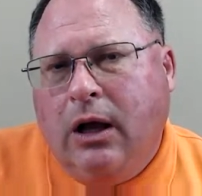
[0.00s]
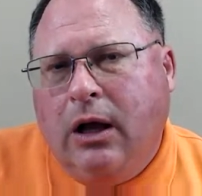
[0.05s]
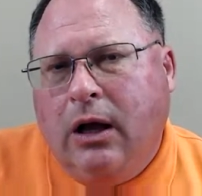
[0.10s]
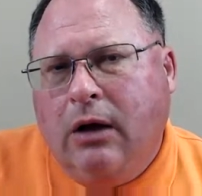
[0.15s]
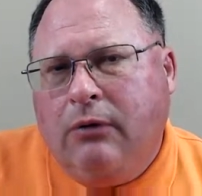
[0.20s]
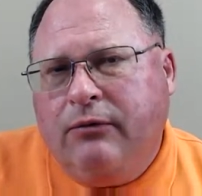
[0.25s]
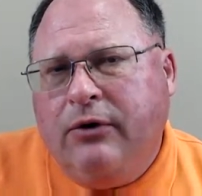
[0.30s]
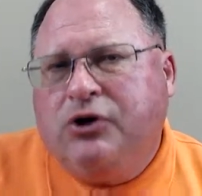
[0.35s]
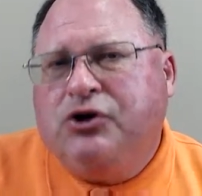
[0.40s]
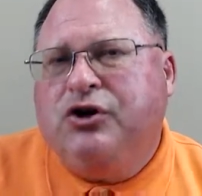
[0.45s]

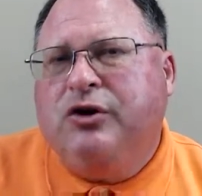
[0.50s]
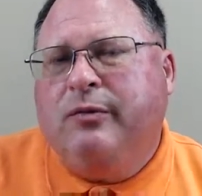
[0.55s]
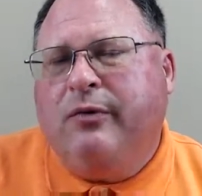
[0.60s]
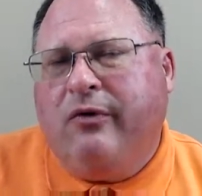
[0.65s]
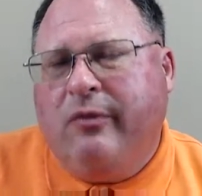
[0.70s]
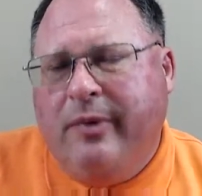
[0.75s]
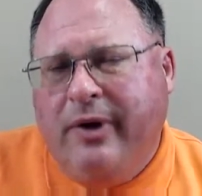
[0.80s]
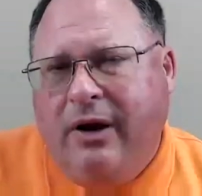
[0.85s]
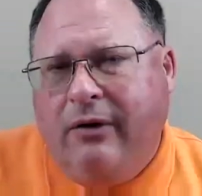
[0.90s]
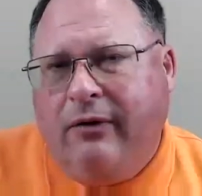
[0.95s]
Richard
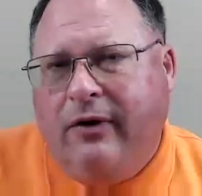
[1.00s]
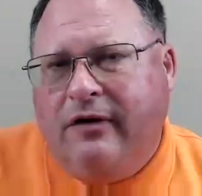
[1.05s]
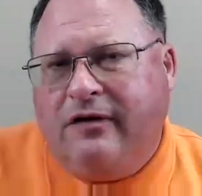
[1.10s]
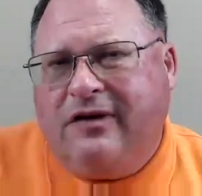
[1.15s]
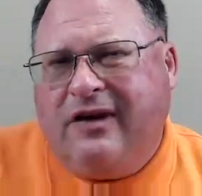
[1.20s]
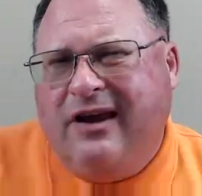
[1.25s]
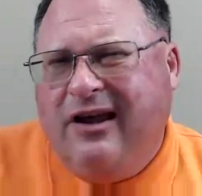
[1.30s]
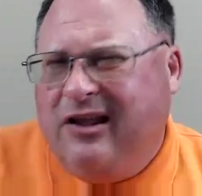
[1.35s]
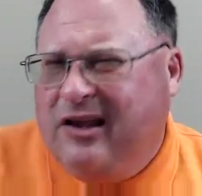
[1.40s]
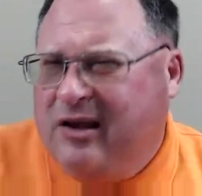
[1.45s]
Ramirez
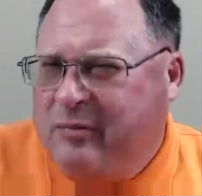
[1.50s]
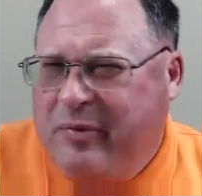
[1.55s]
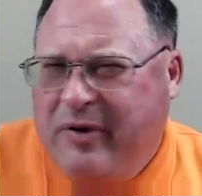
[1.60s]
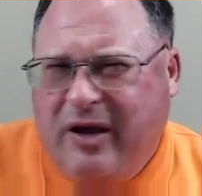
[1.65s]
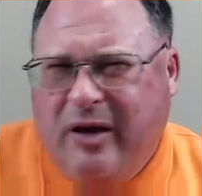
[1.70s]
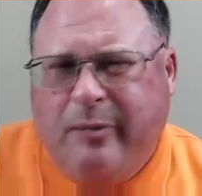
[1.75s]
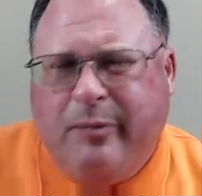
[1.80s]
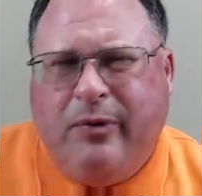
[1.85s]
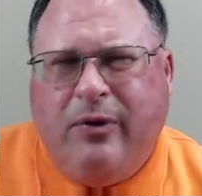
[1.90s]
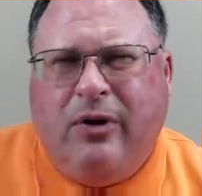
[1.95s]
killing
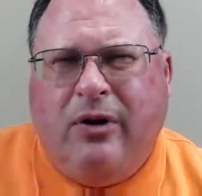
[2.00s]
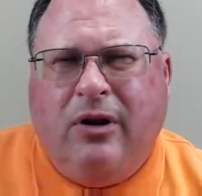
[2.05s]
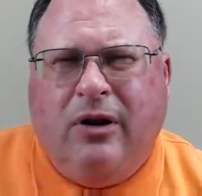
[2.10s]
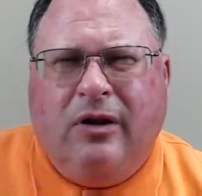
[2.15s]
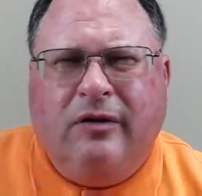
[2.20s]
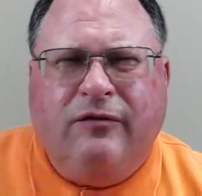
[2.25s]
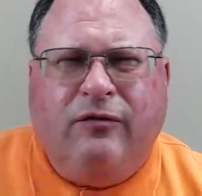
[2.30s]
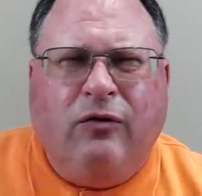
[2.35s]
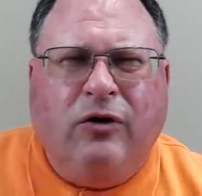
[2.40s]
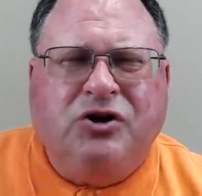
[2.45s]
people,
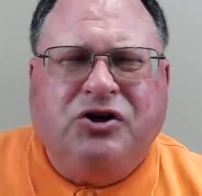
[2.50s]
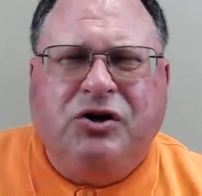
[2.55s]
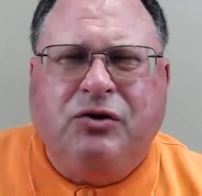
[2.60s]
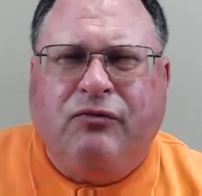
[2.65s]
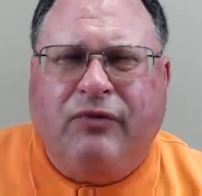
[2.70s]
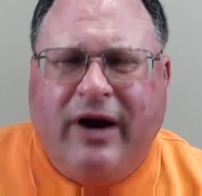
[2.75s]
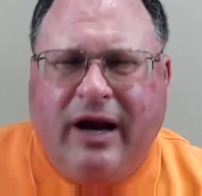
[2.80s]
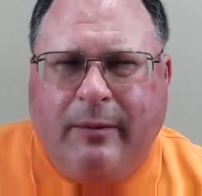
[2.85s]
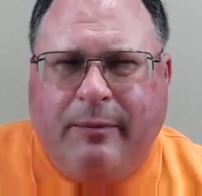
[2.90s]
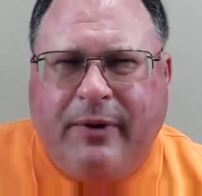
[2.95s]
unfortunately
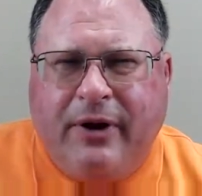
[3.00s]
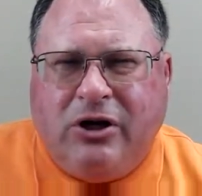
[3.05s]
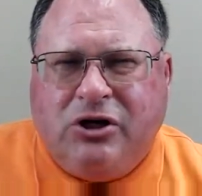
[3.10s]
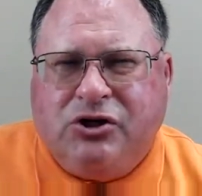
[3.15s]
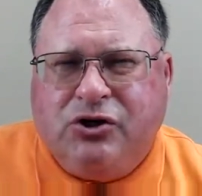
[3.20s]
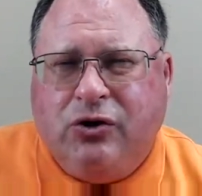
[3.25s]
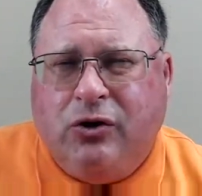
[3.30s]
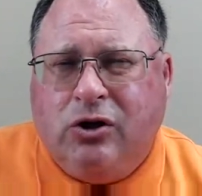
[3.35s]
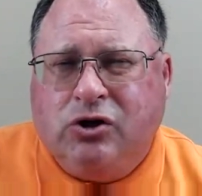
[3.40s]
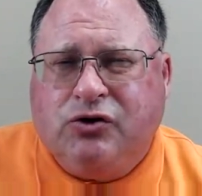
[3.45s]
raping
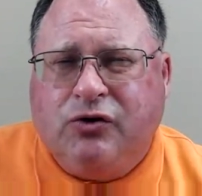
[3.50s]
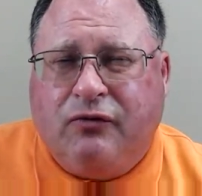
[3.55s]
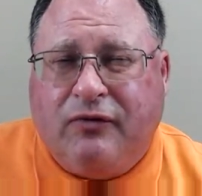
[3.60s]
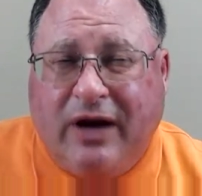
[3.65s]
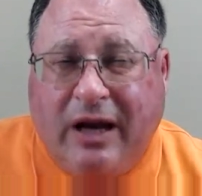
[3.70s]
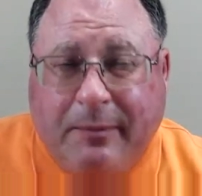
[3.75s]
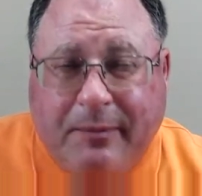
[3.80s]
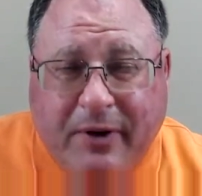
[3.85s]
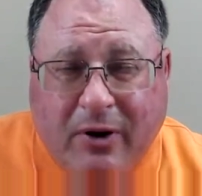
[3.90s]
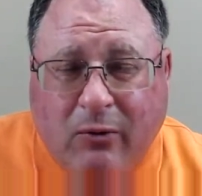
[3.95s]
children,
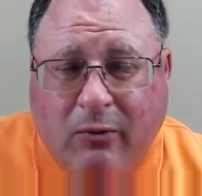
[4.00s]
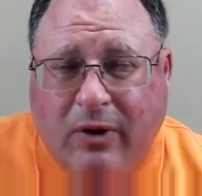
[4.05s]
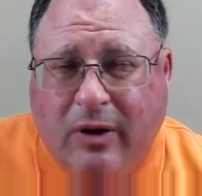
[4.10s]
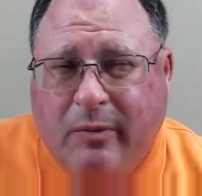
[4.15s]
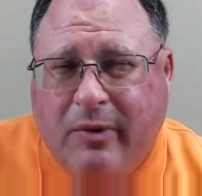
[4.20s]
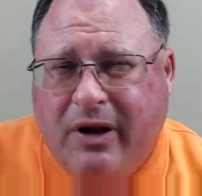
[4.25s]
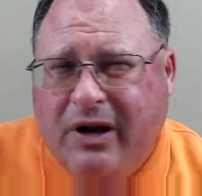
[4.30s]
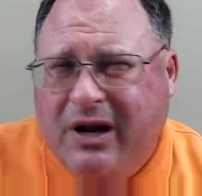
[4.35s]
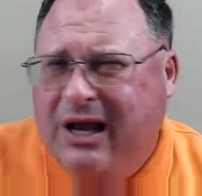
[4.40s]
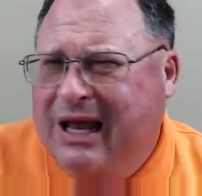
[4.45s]
raping
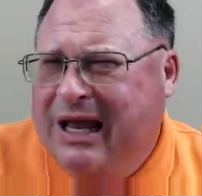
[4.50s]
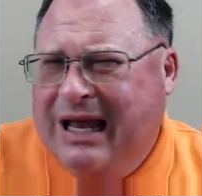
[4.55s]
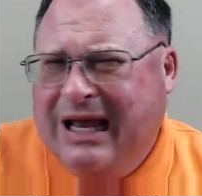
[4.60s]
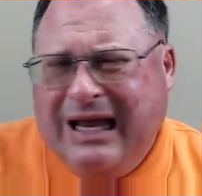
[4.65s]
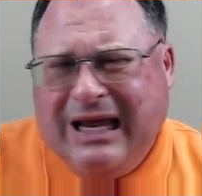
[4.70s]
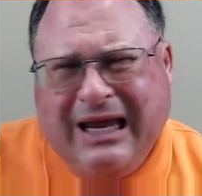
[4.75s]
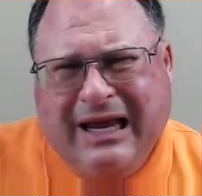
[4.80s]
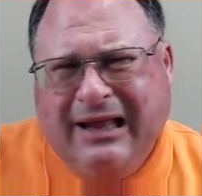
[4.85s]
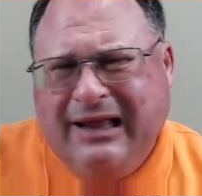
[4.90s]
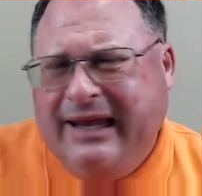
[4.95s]
women,
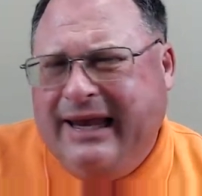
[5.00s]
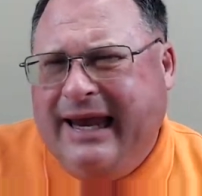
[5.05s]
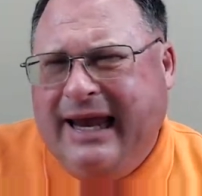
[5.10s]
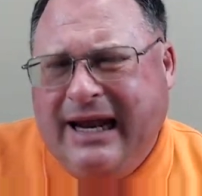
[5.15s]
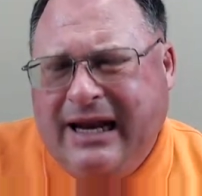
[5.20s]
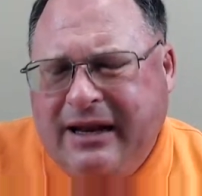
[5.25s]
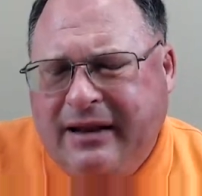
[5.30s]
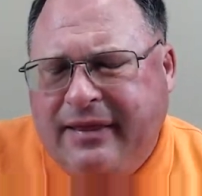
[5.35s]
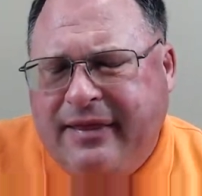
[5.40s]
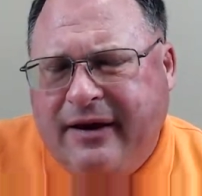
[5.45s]
killing
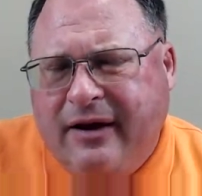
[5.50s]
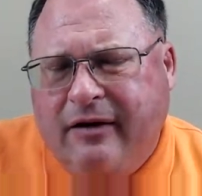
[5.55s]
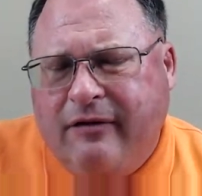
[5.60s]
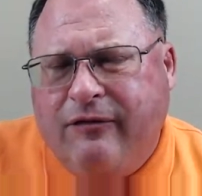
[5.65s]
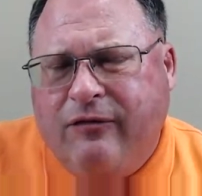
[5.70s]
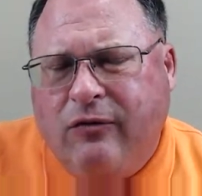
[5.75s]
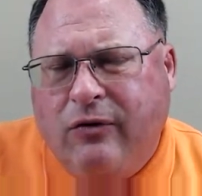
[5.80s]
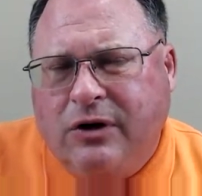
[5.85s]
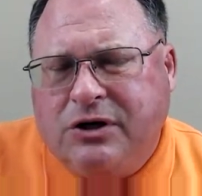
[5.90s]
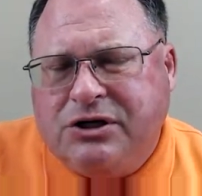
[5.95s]
anything,
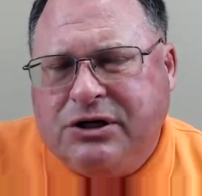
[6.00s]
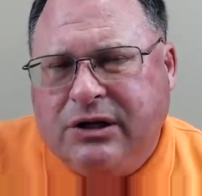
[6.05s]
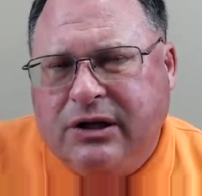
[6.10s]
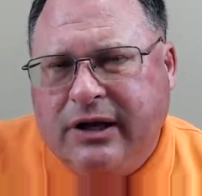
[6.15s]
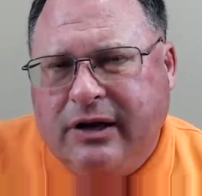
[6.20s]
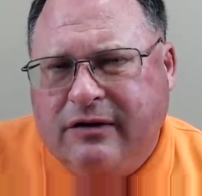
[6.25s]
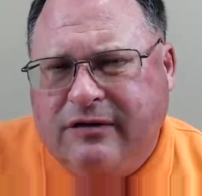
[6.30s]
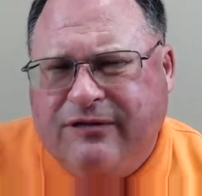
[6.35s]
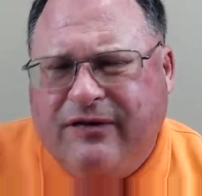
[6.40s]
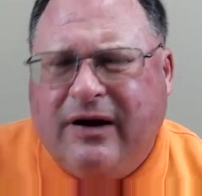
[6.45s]
unfortunately,
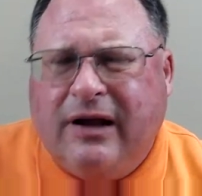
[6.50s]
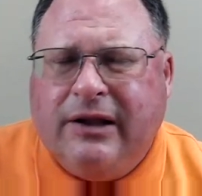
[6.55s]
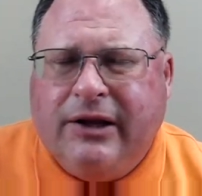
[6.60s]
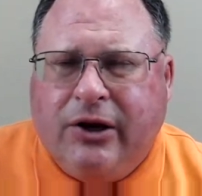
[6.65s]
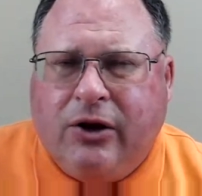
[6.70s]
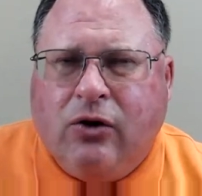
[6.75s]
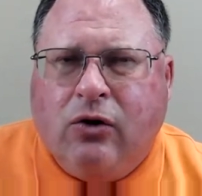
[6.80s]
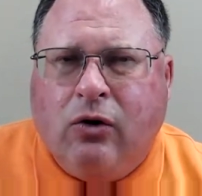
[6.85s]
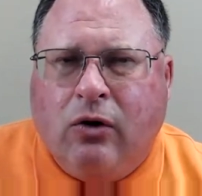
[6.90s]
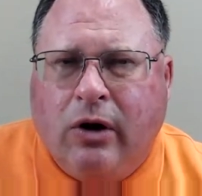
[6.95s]
is finally
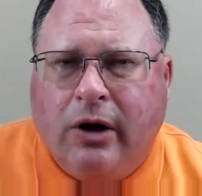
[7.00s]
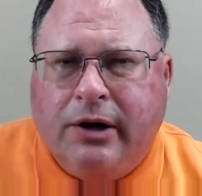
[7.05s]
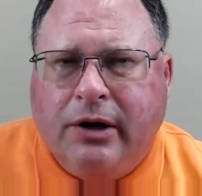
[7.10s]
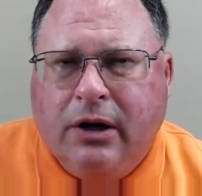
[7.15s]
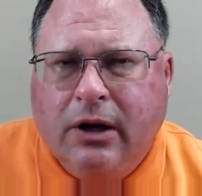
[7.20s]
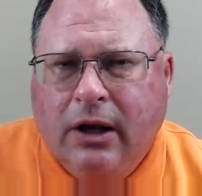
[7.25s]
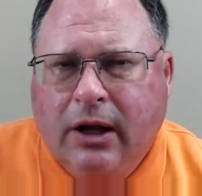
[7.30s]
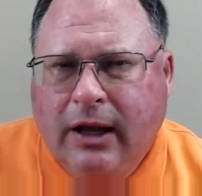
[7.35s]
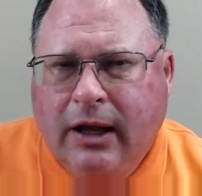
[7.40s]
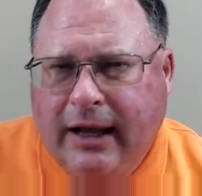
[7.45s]
caught
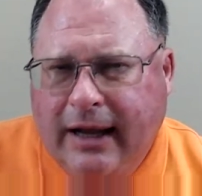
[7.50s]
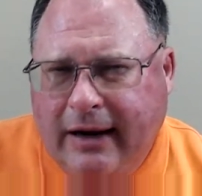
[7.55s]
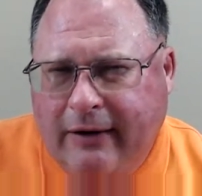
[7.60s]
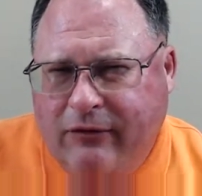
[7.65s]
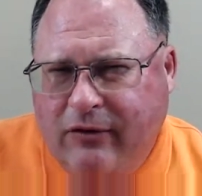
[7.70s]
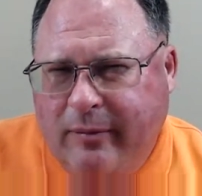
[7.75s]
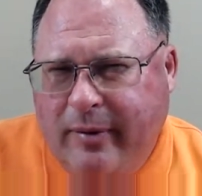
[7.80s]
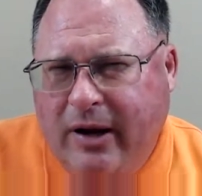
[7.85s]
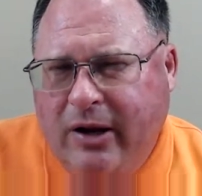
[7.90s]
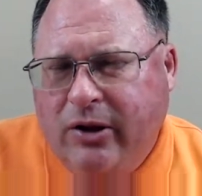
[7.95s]
after
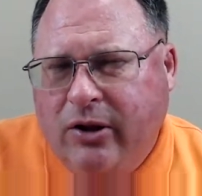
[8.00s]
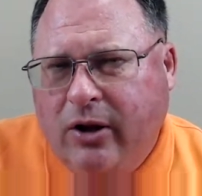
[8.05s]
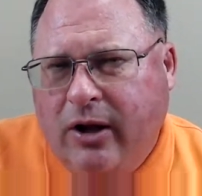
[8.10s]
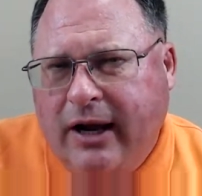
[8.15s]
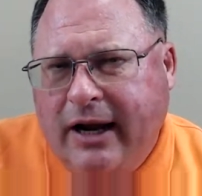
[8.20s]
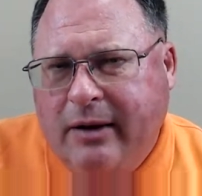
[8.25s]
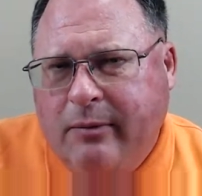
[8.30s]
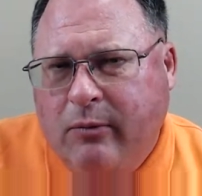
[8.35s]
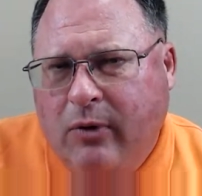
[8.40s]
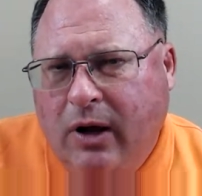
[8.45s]
about
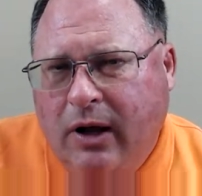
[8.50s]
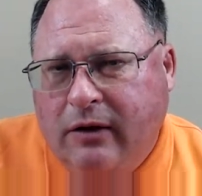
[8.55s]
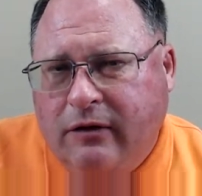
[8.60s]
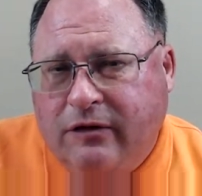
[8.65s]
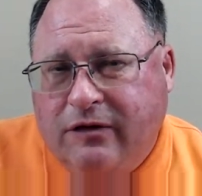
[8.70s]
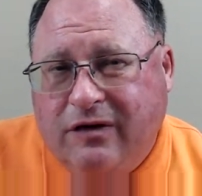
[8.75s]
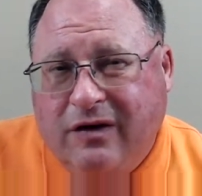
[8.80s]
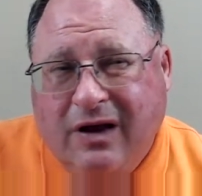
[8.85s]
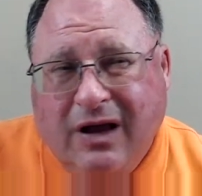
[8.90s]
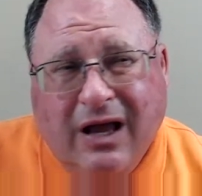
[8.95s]
9 months.